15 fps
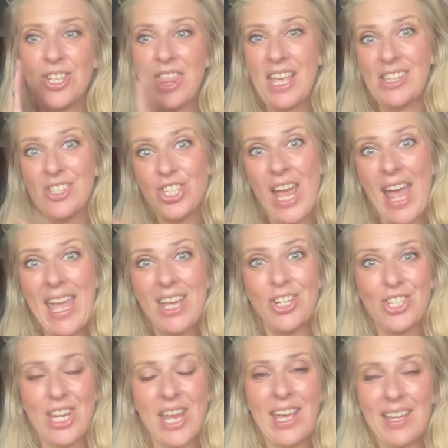things
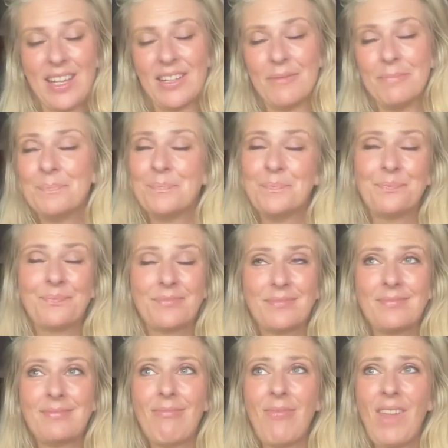changing
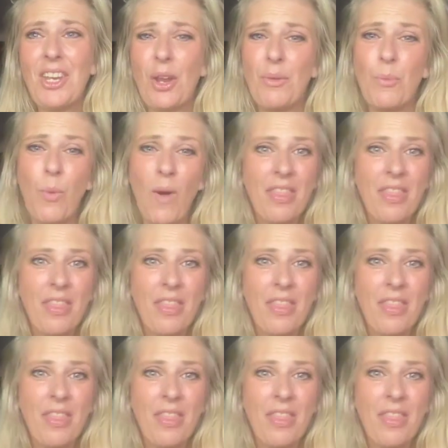and